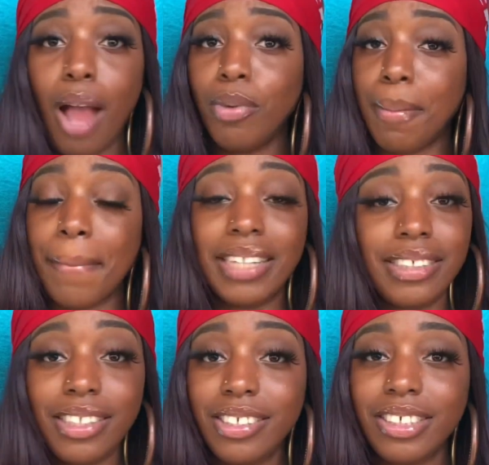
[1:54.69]
I would
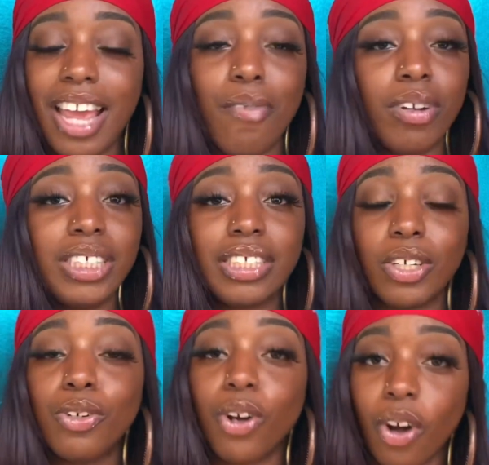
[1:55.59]
message every
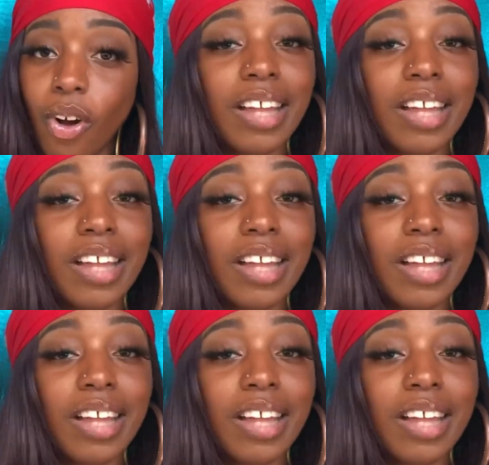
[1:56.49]
single girl,